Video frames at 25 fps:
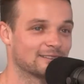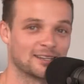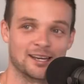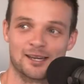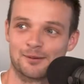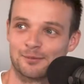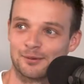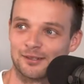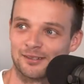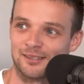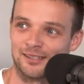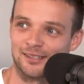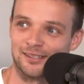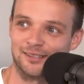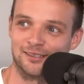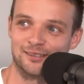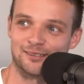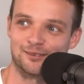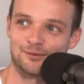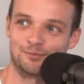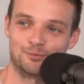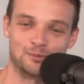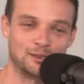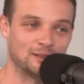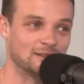Damon,
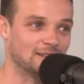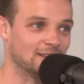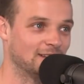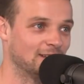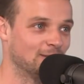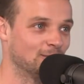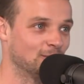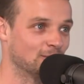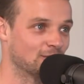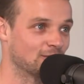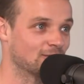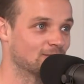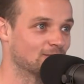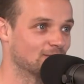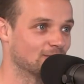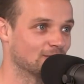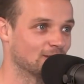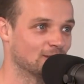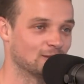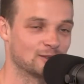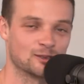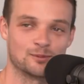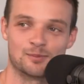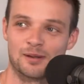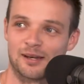he's
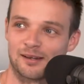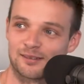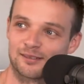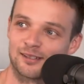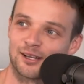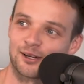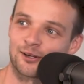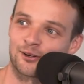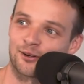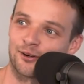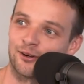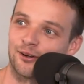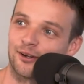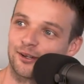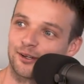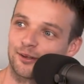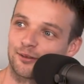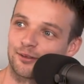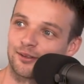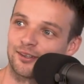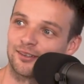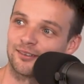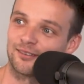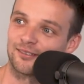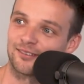about to start crying, I
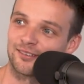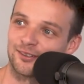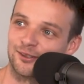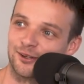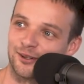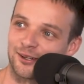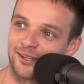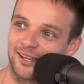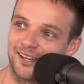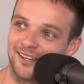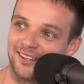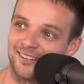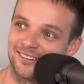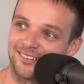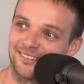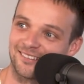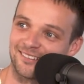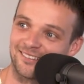think. You okay?